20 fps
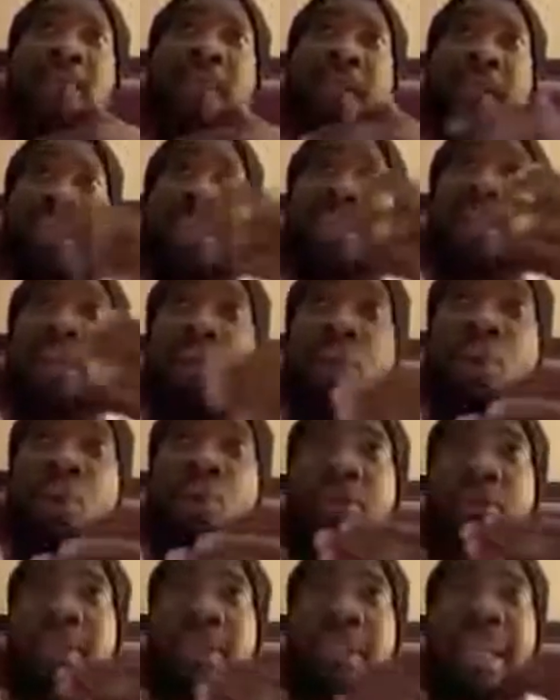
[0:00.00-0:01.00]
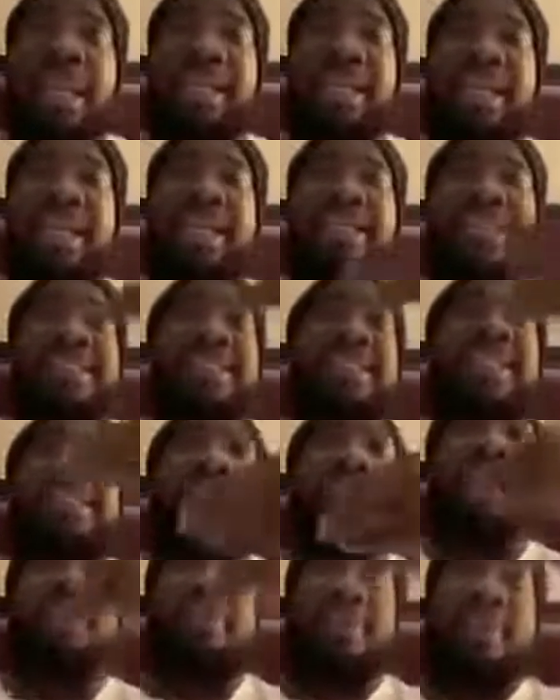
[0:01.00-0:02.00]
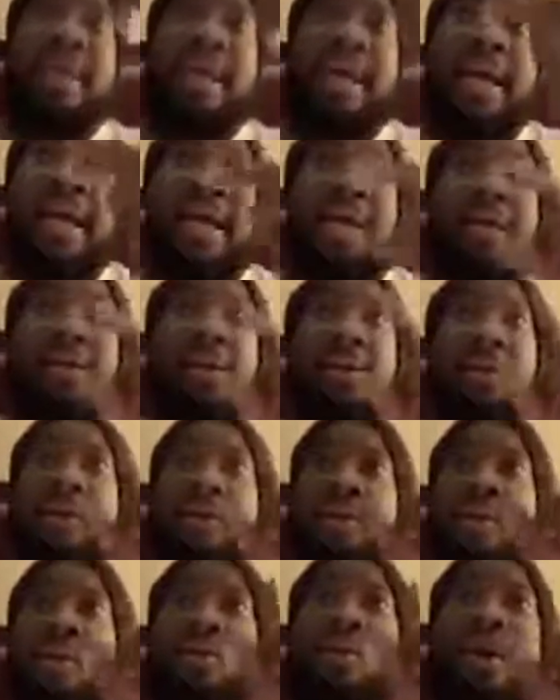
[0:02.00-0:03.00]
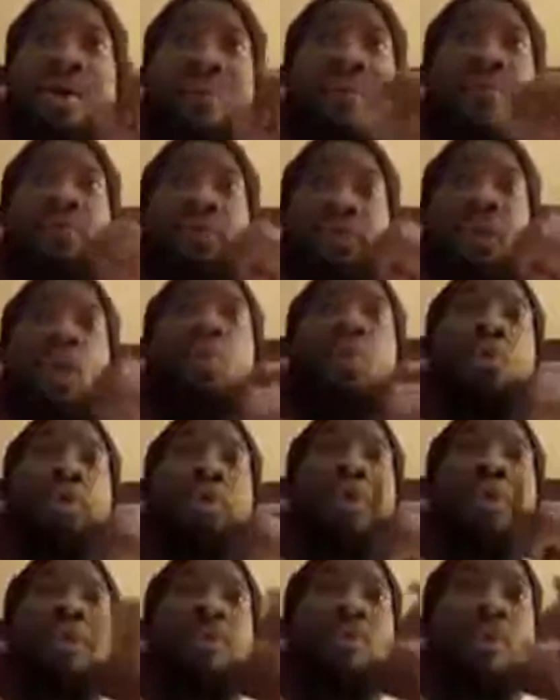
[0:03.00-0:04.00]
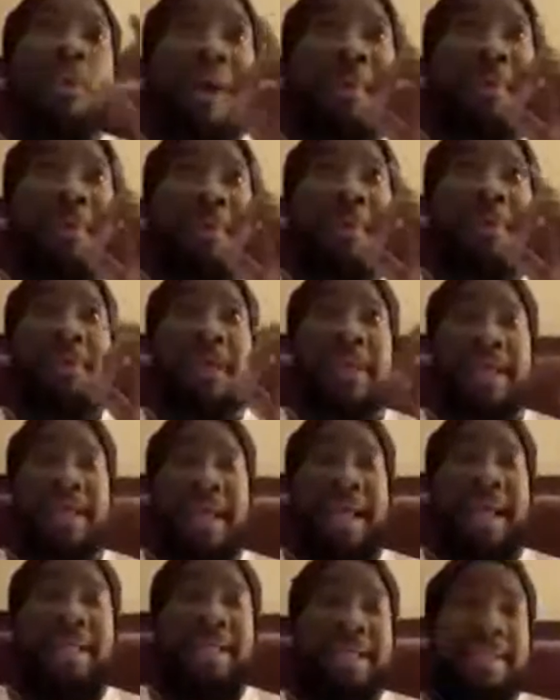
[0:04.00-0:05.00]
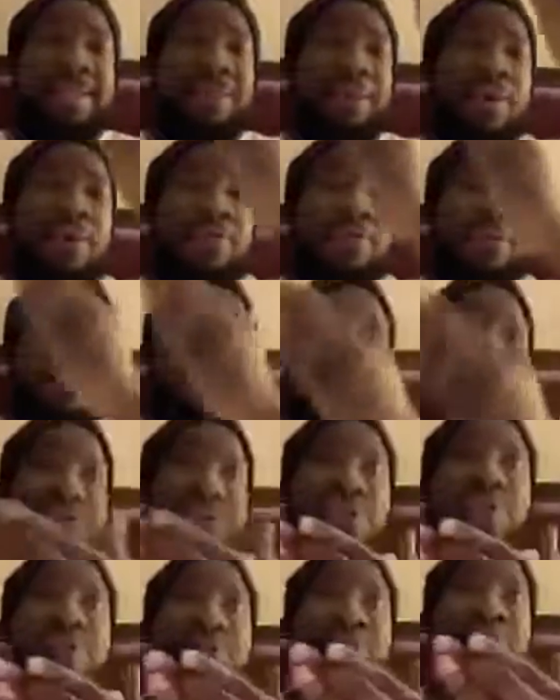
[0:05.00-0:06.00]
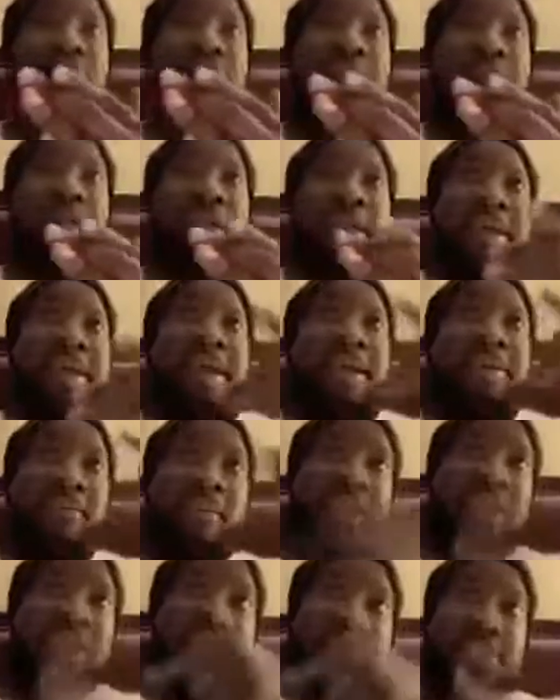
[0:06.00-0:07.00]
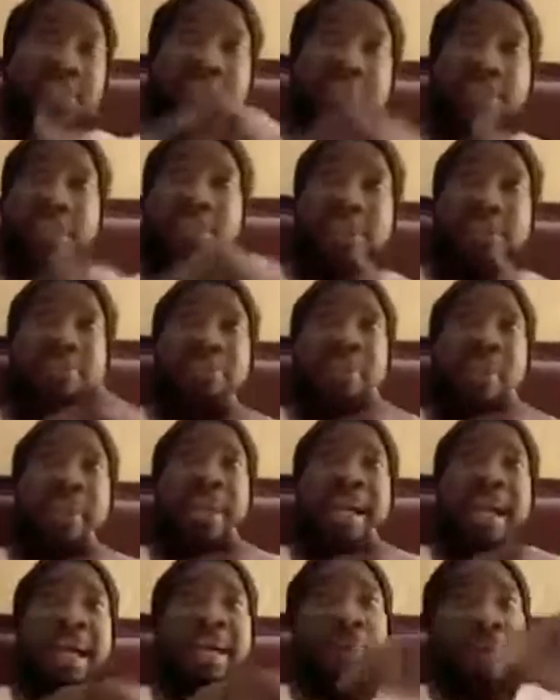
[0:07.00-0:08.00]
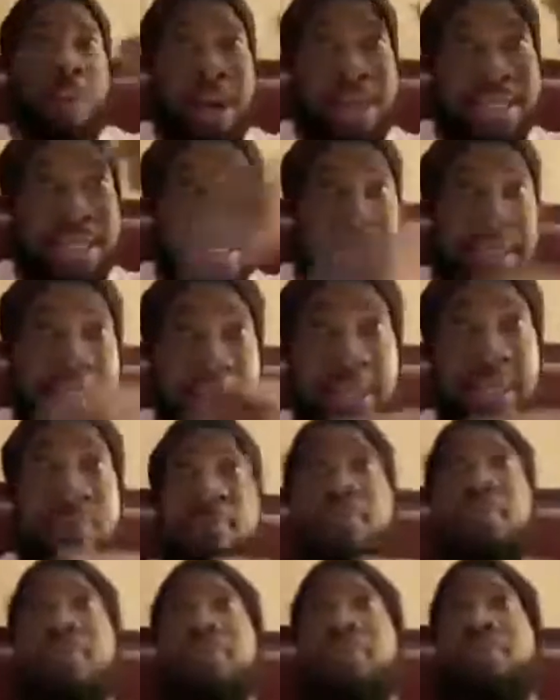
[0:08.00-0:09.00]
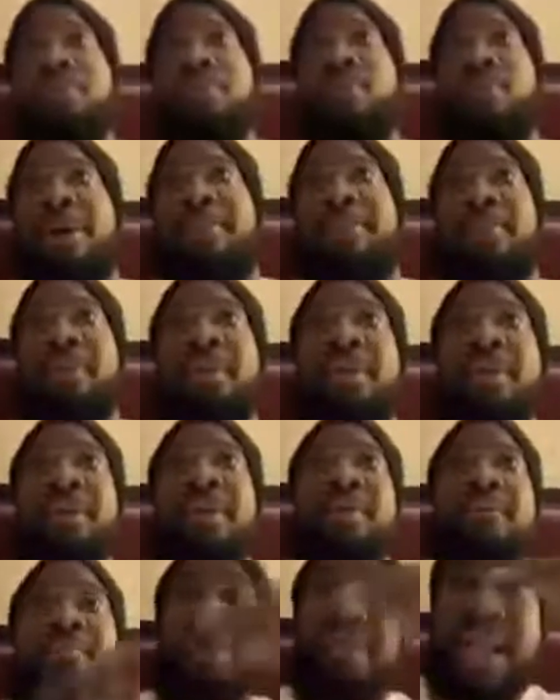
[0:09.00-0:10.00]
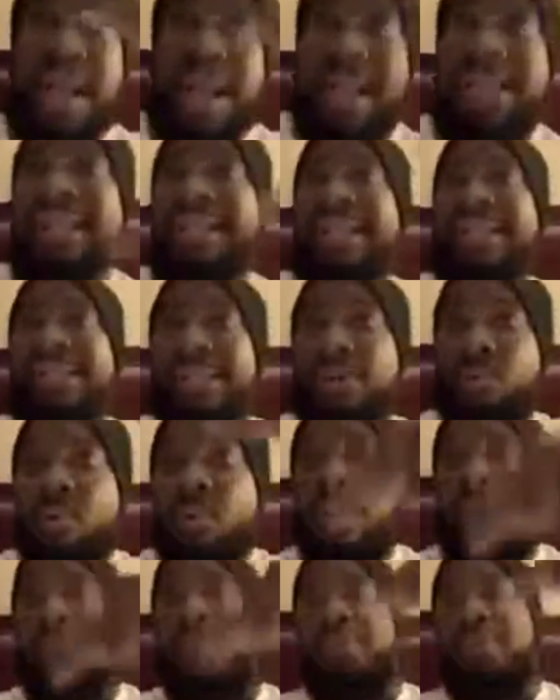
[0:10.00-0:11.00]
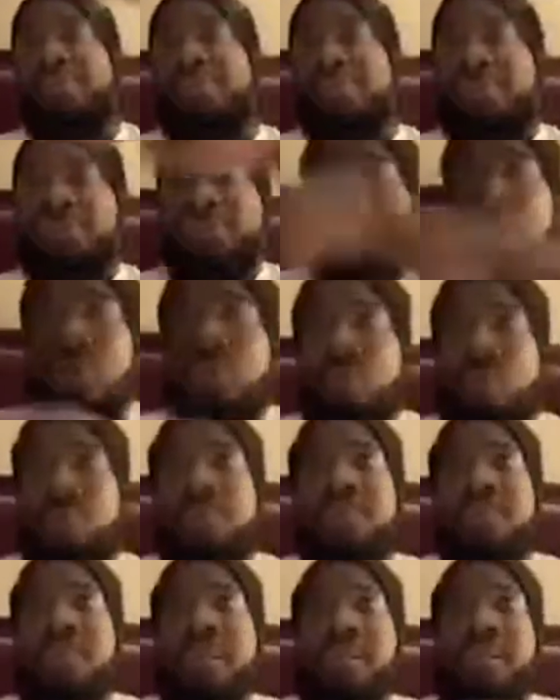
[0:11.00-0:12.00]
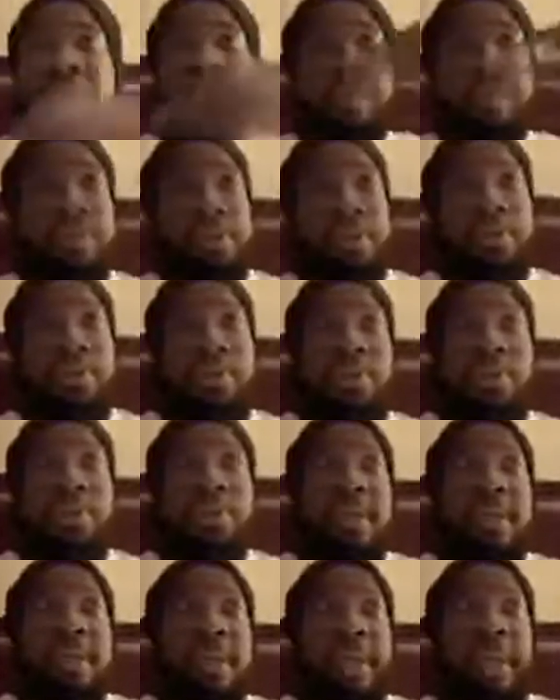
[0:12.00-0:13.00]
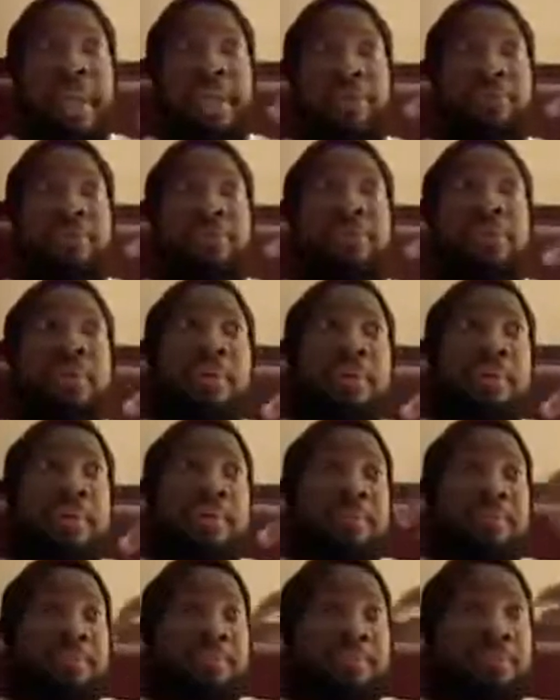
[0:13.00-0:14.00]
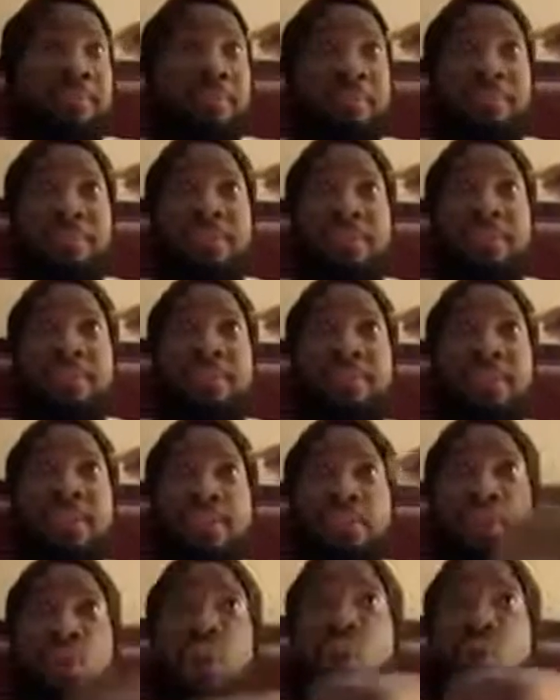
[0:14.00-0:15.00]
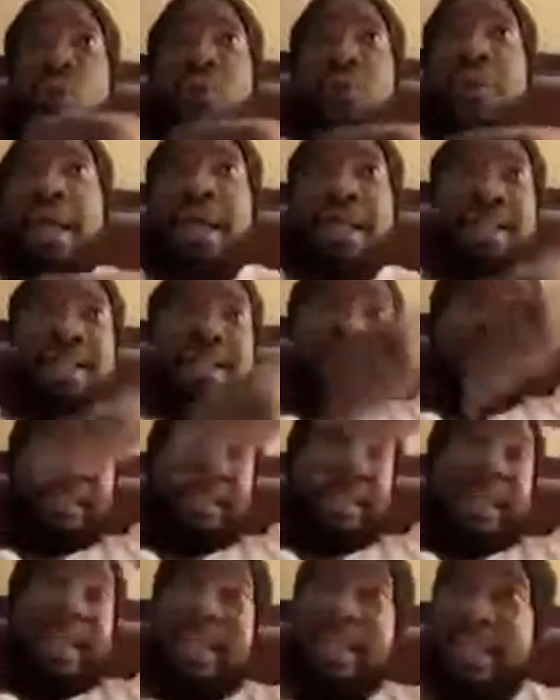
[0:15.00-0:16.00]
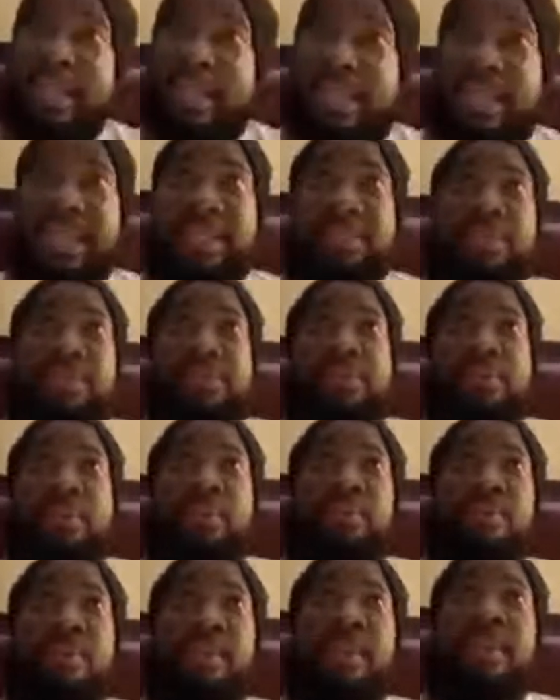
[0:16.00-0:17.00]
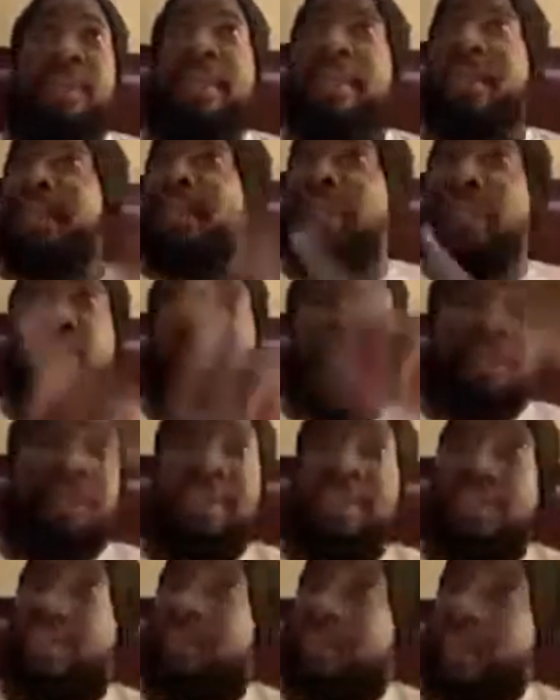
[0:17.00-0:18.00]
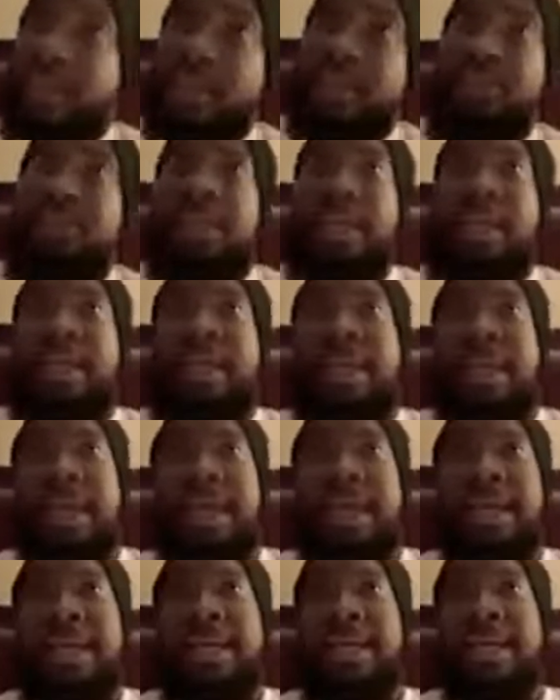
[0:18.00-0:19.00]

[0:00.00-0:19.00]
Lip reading: He looked like a security guy. Whoever was holding the weapon and handed it over to Stone, if he's a security guy, why didn't he pull the weapon but handed the weapon to Stone? Because if Stone had done anything stupid, they wouldn't jail that guy.